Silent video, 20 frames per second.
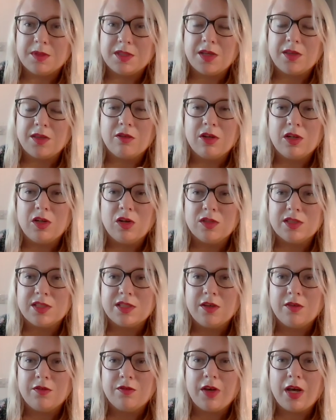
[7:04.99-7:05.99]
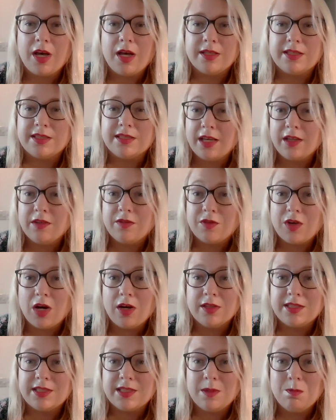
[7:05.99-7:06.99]
So there are lots of
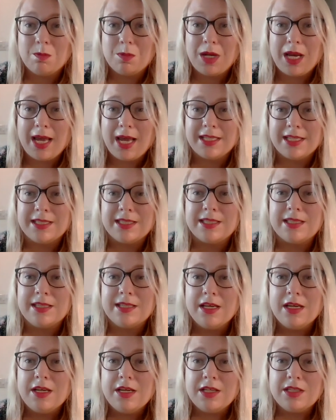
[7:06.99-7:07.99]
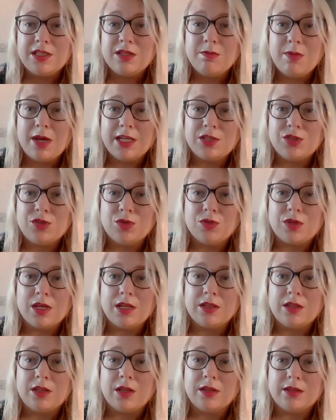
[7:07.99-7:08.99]
safeguards in place to make sure
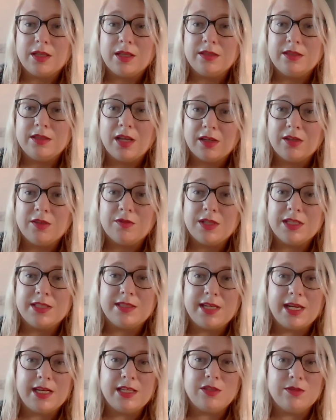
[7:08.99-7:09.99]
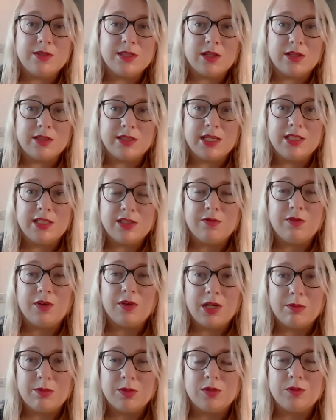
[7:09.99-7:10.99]
that none of this data is
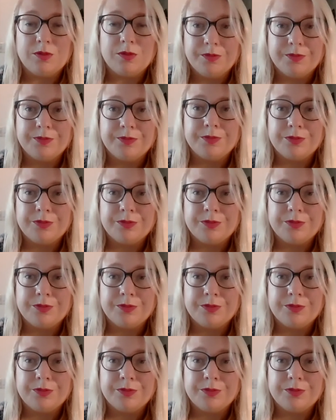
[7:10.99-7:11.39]
identifiable.